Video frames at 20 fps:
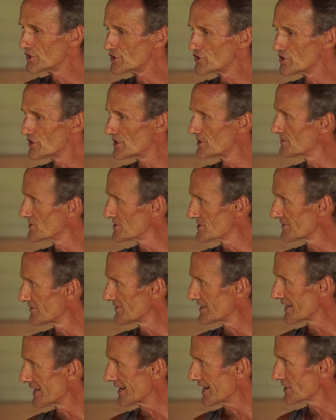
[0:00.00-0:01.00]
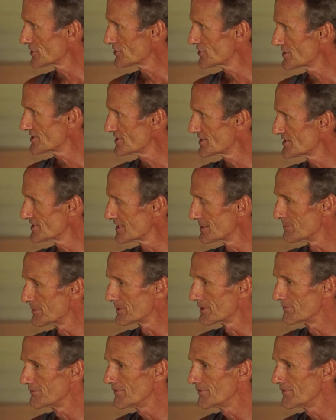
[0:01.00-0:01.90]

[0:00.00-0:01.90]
juice of the electricity, but the